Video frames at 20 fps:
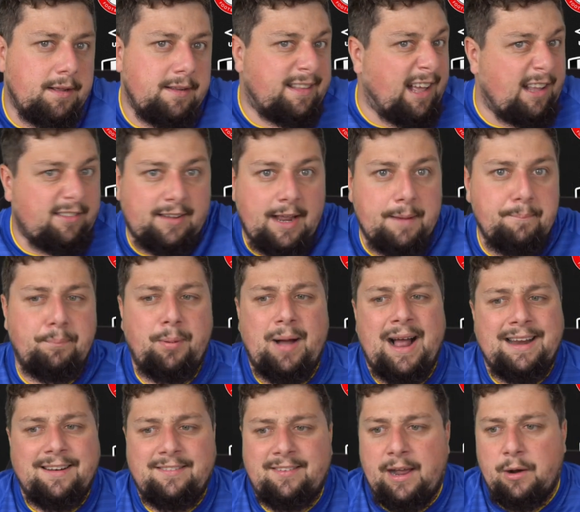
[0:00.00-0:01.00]
that's like
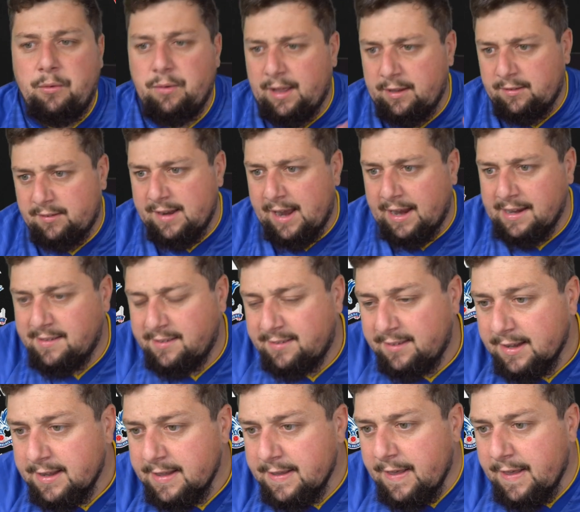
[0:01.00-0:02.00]
blanked out, that's nice.